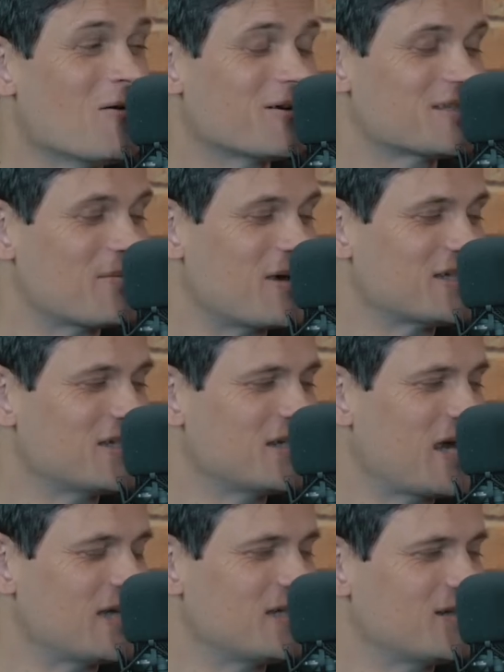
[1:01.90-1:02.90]
because I'm actually
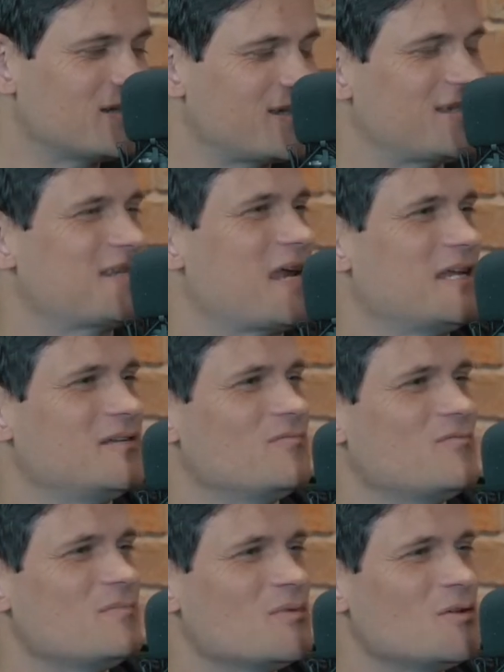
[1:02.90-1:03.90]
getting the titanium
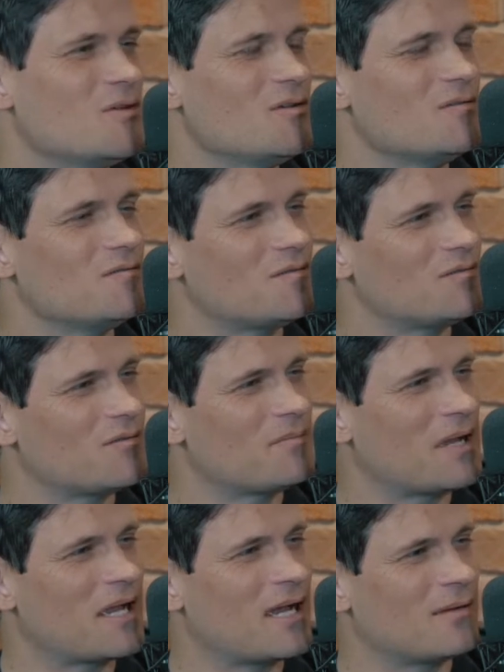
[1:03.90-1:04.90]
removed from my
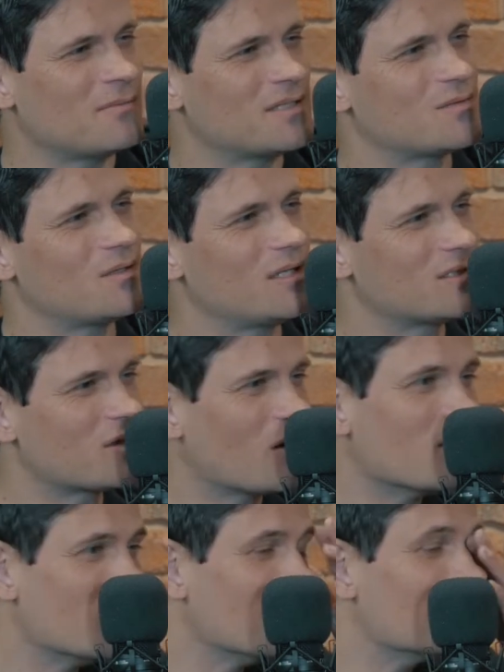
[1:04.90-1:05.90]
arm this week, so
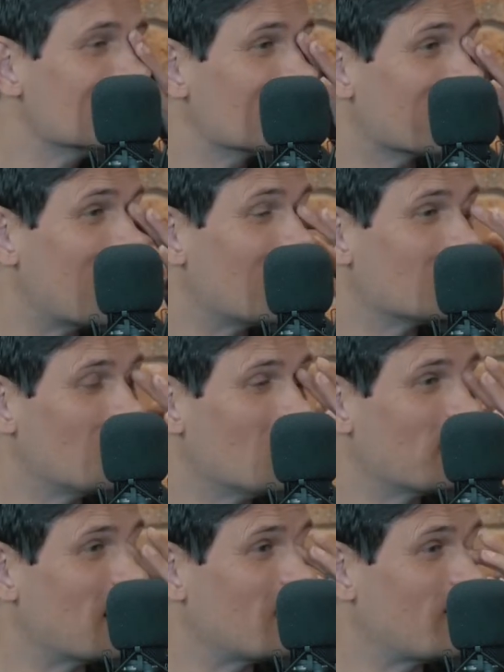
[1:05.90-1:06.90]
that'll put me
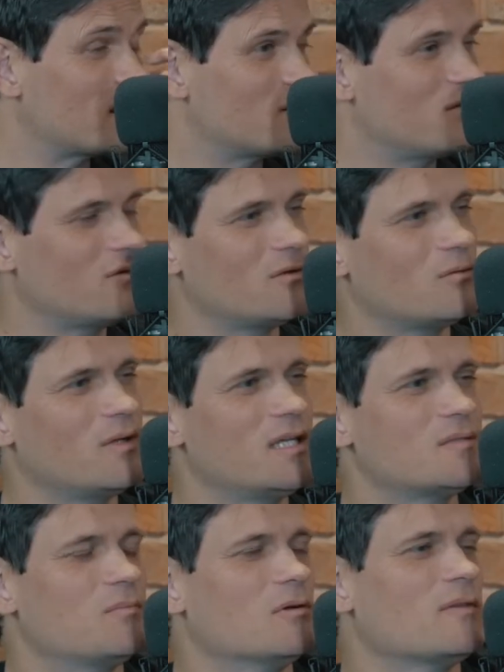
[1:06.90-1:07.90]
out of action for a few weeks,
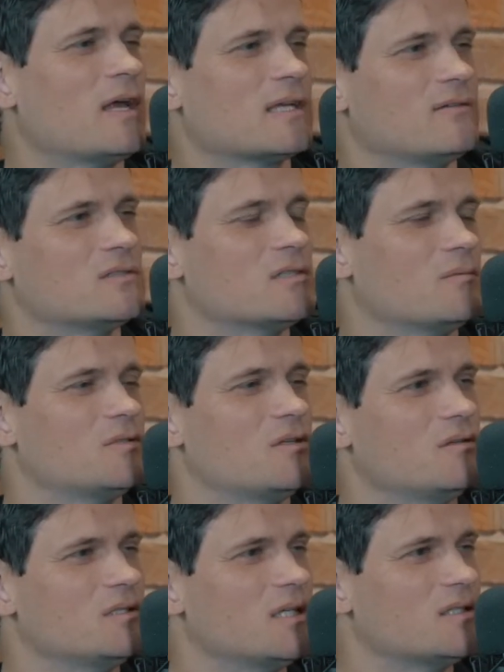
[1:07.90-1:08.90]
but that'll give us an
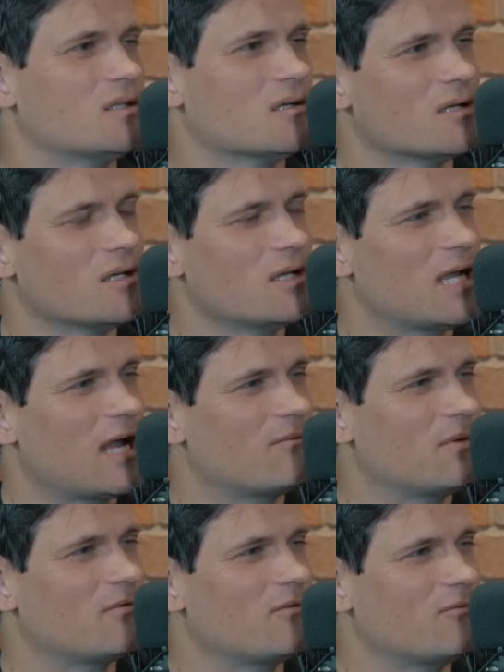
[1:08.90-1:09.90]
opportunity to have a bit
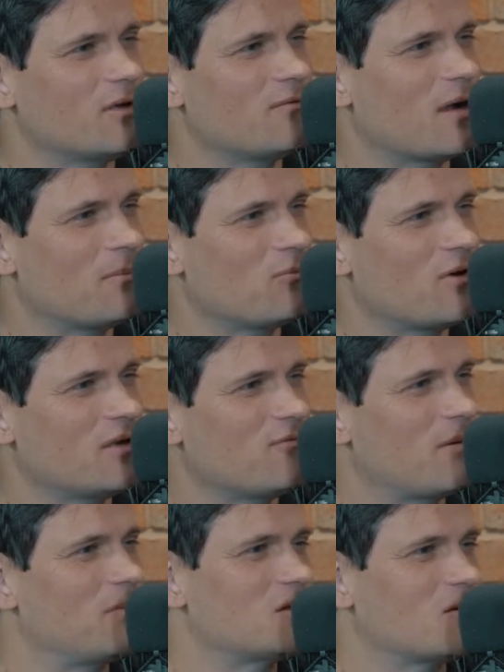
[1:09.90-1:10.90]
of a revamp, ready for
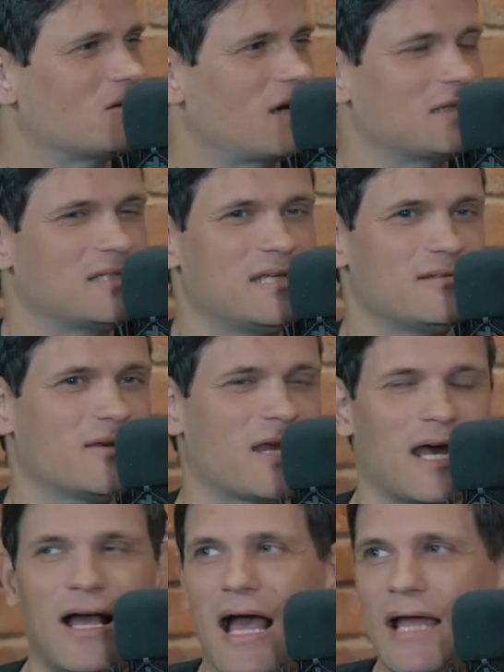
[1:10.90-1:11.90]
episode 19 and
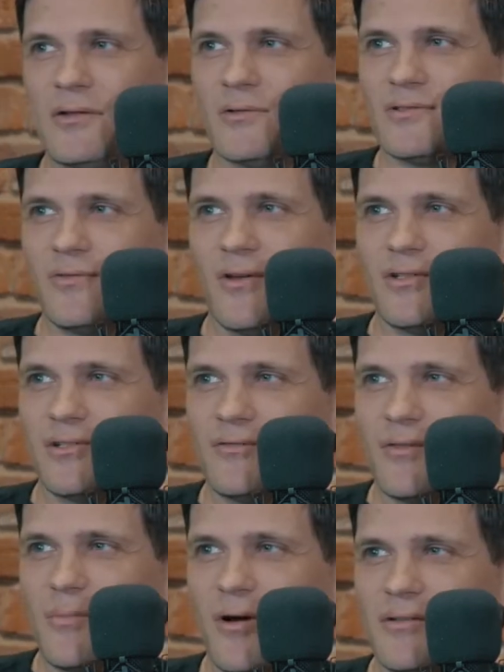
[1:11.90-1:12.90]
our adults version of the
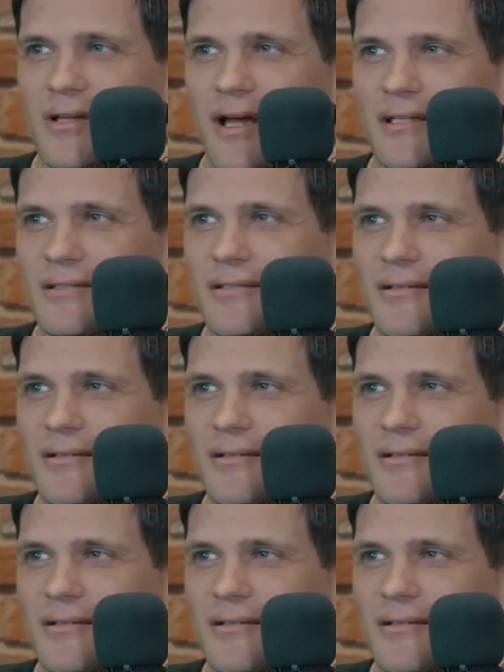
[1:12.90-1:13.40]
podcast.